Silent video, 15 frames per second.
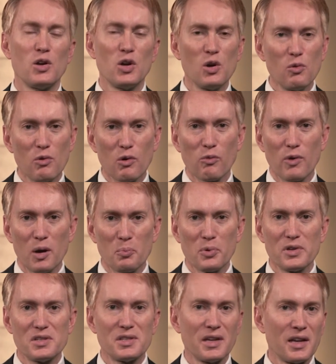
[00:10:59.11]
who will
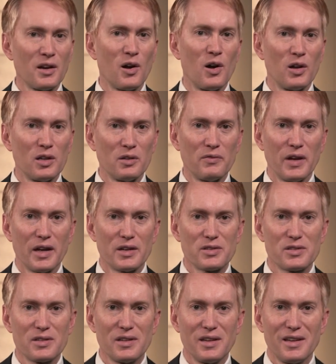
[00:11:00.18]
represent all of
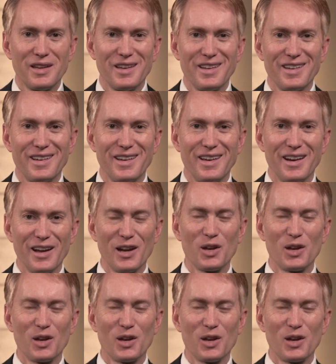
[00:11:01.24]
us. And I